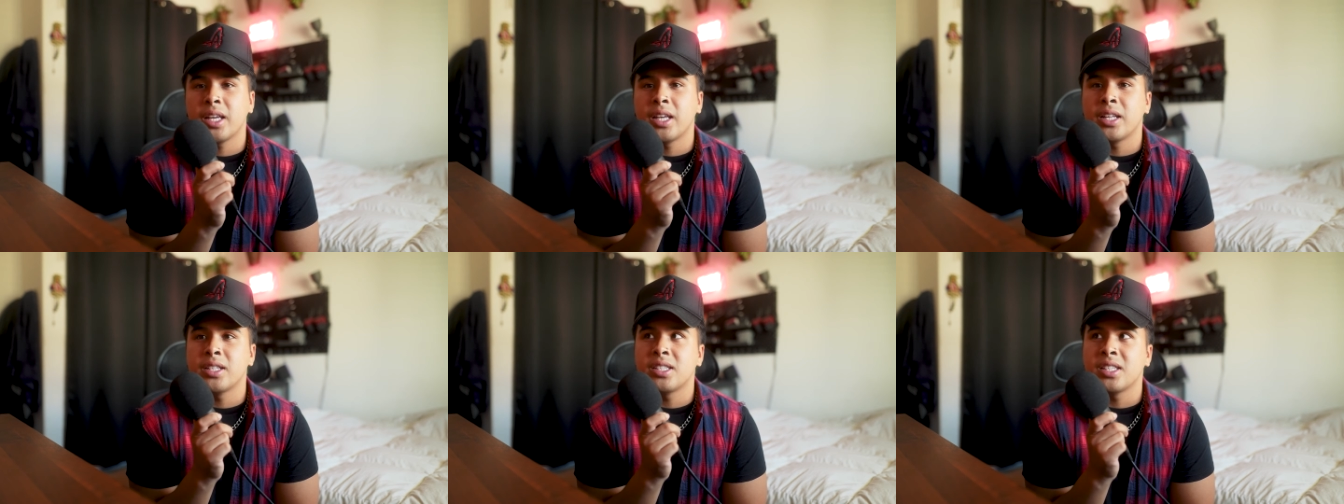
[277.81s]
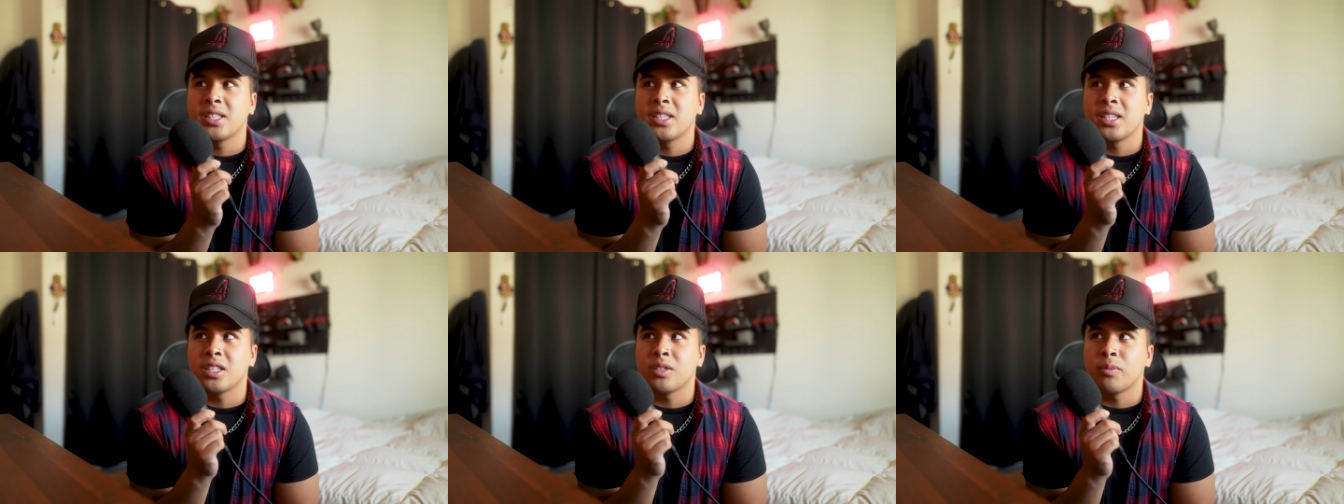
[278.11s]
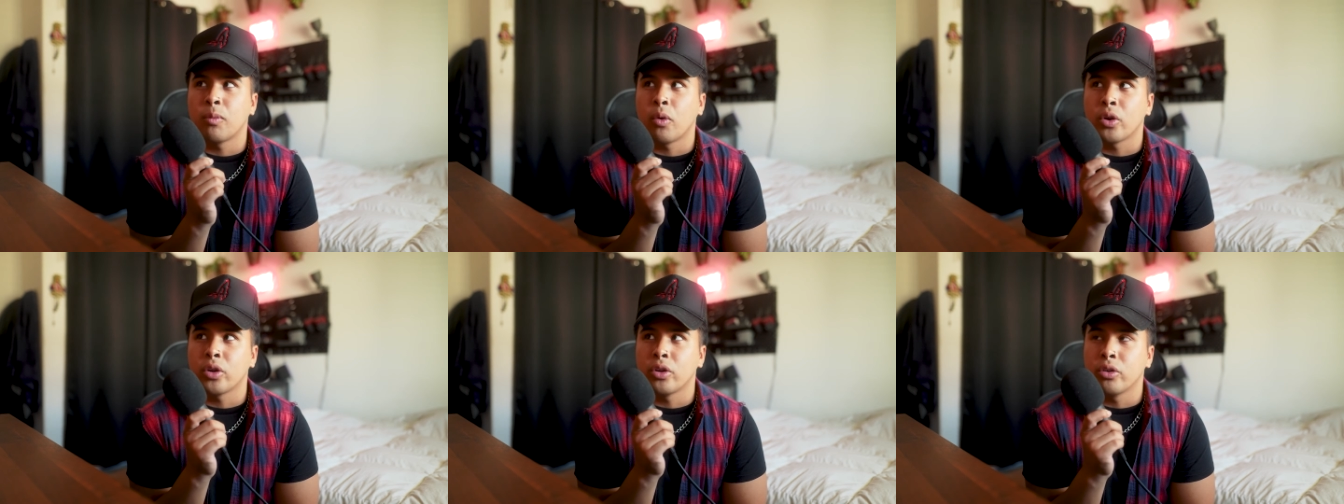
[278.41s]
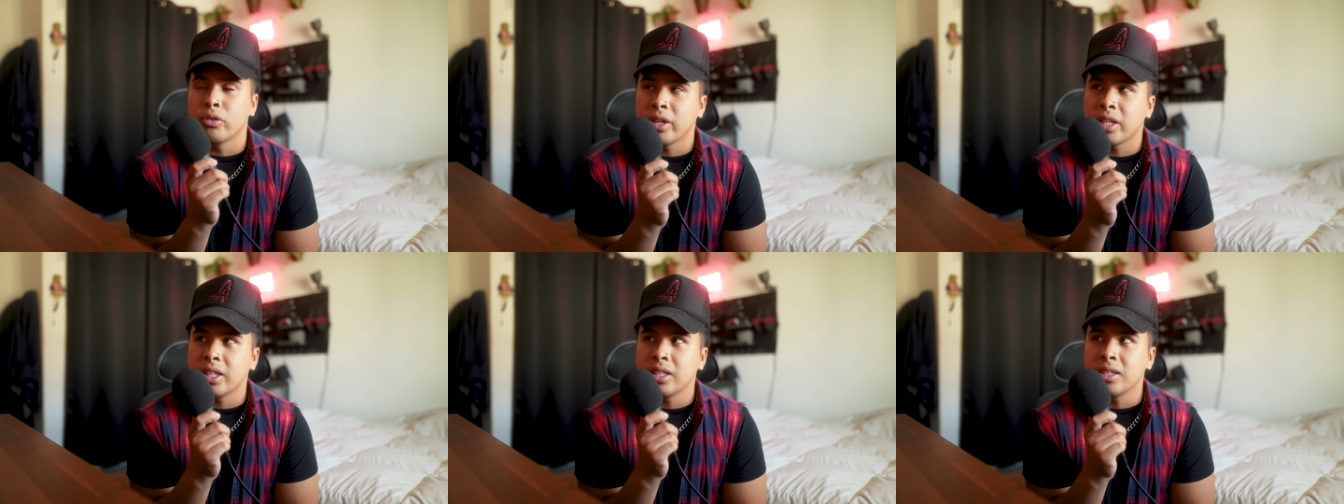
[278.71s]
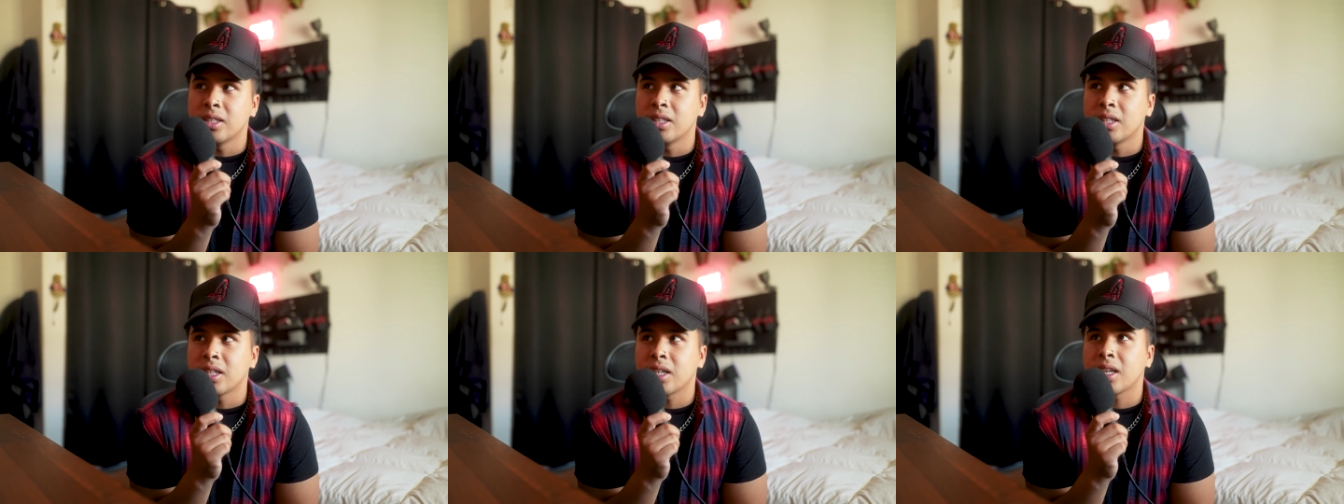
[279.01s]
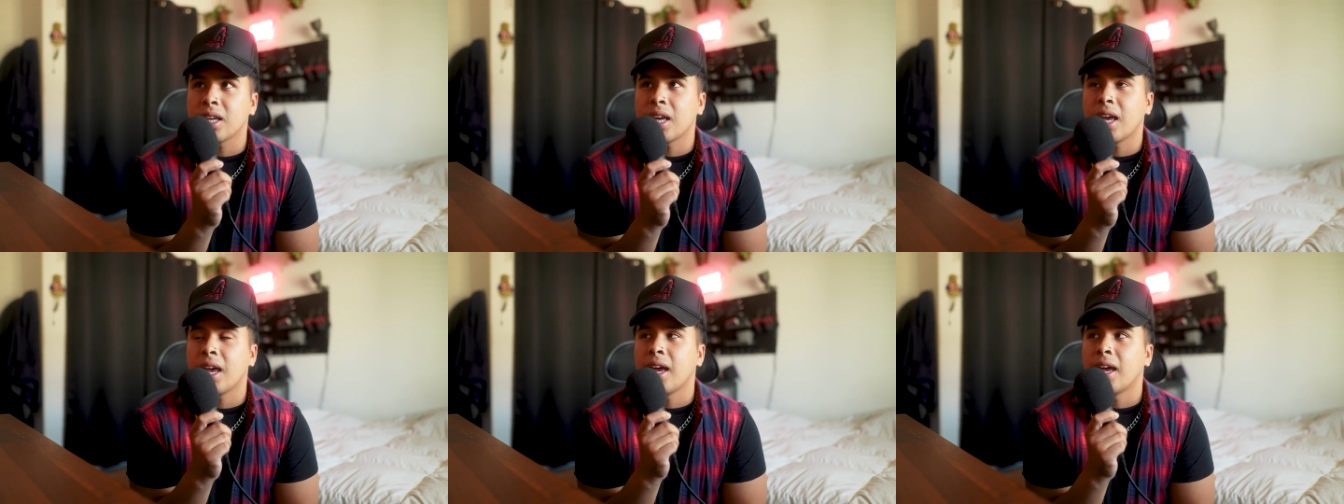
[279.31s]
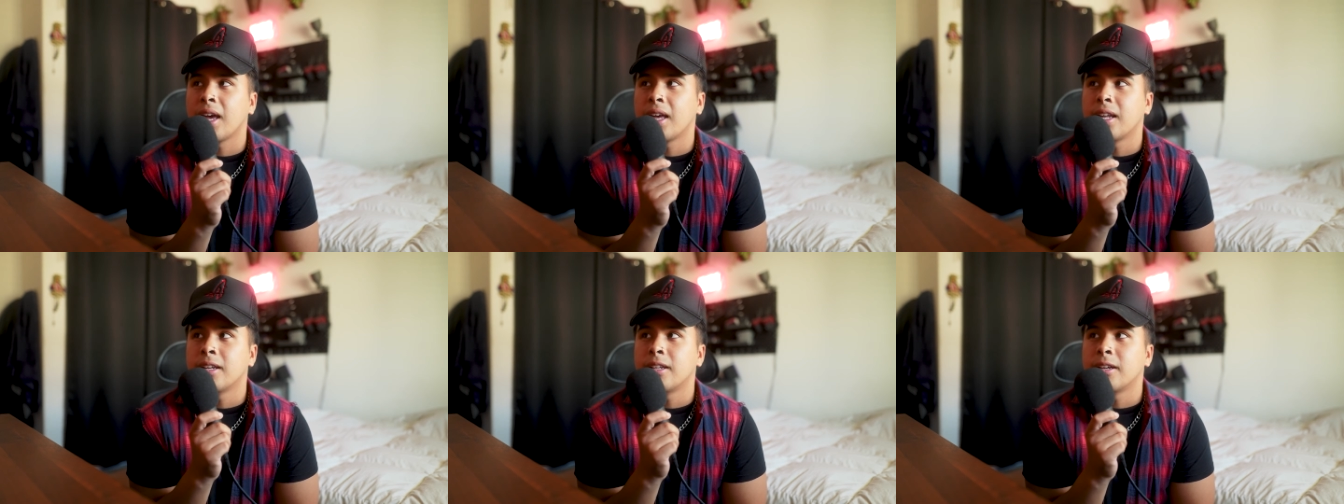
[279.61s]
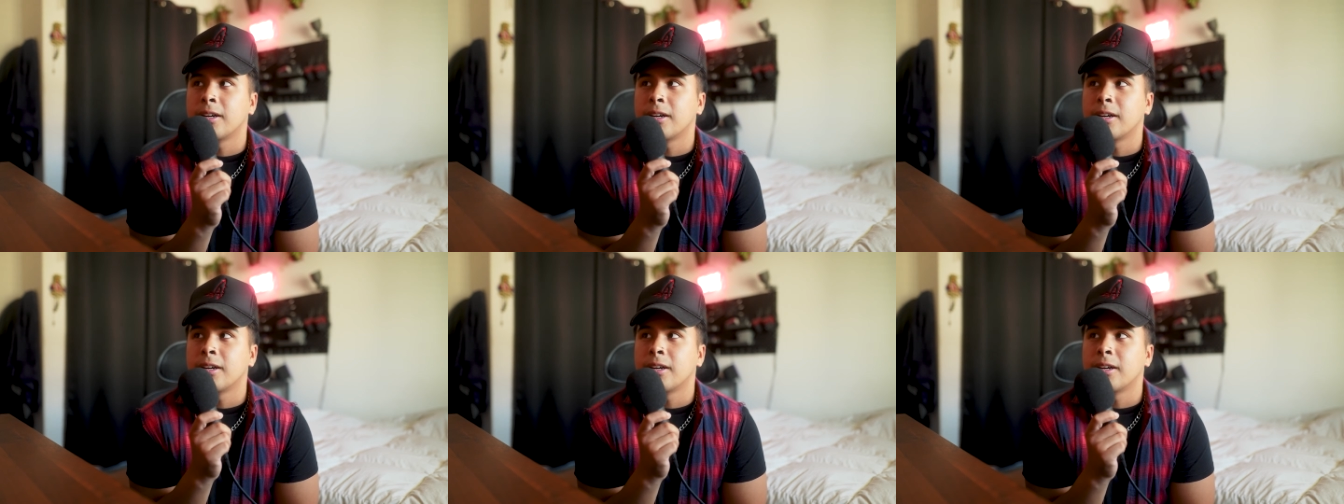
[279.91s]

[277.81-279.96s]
into this more gritty look, and